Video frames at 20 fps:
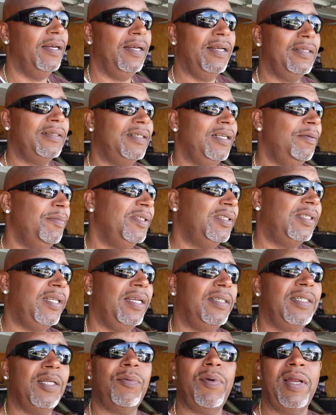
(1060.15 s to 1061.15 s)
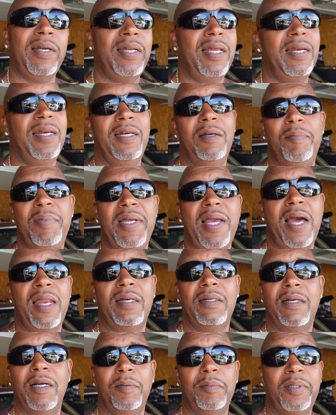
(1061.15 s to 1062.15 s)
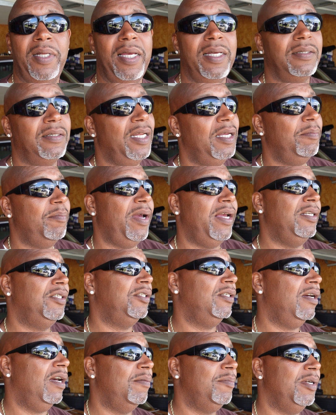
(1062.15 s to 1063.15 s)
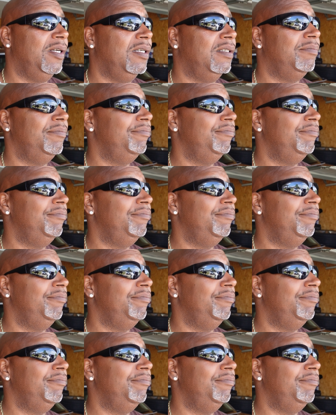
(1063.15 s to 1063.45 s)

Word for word: I me take that right there and it'd be out in a couple days and they may charge me,